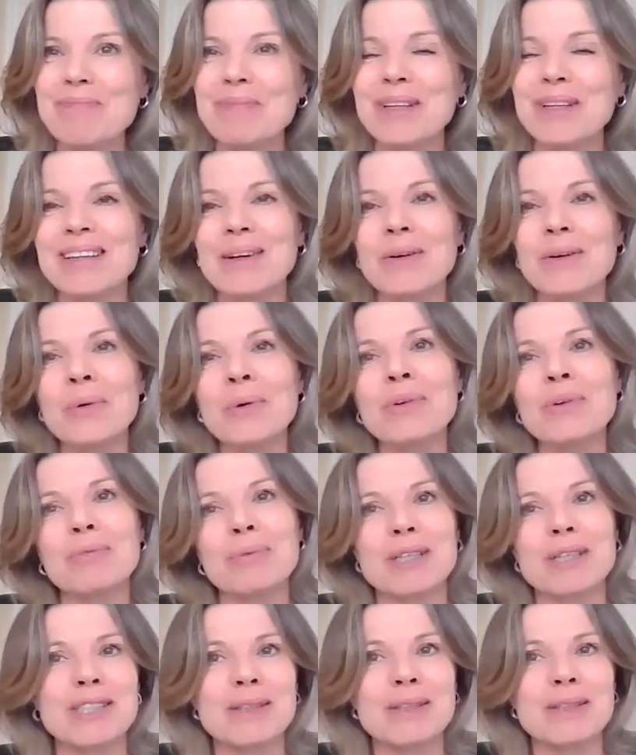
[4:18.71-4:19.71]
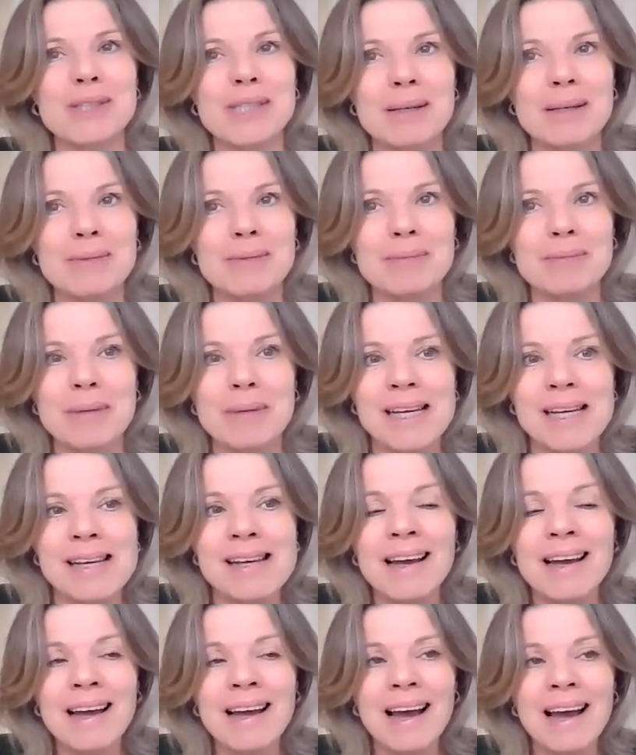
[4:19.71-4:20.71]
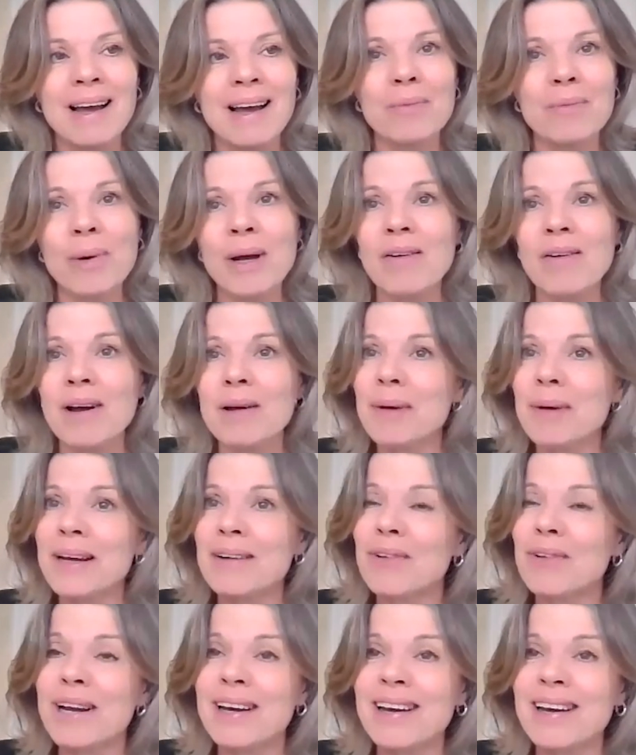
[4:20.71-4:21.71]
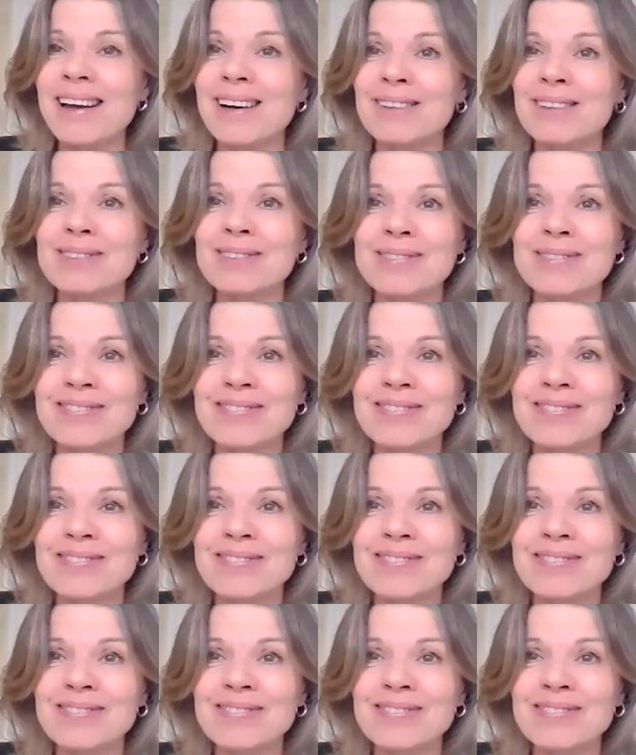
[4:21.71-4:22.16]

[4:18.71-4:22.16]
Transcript: but all of which have shaped me and where I'm at right now.